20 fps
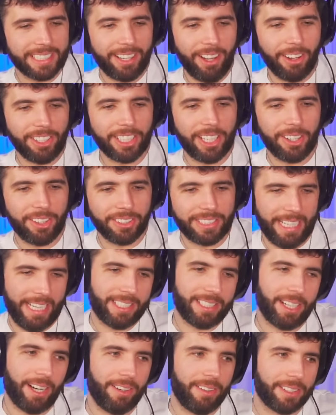Go to your local
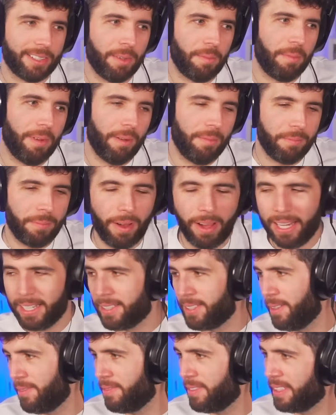Tesco's and buy
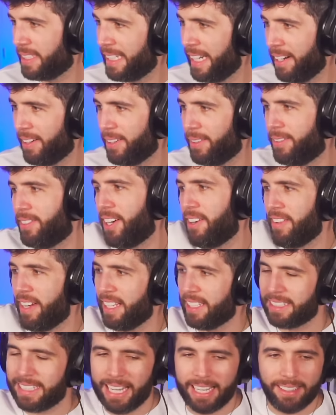some cereal for
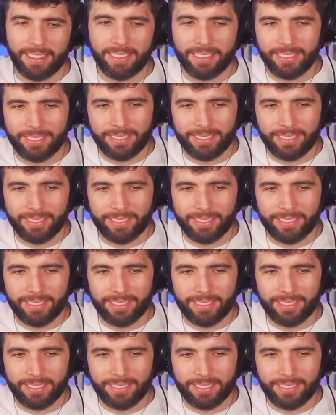me instead.